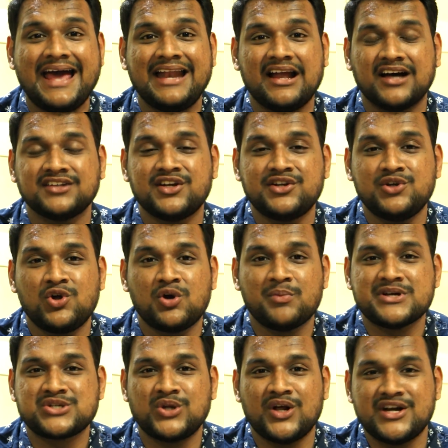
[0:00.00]
and other
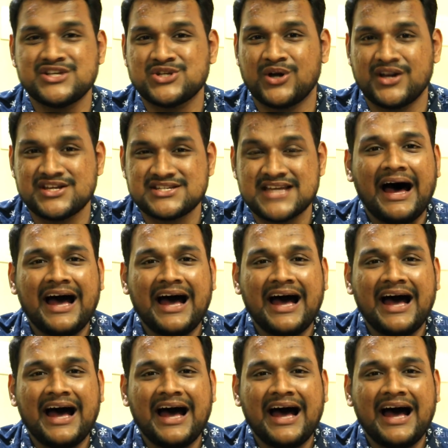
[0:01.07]
neuromuscular disorders.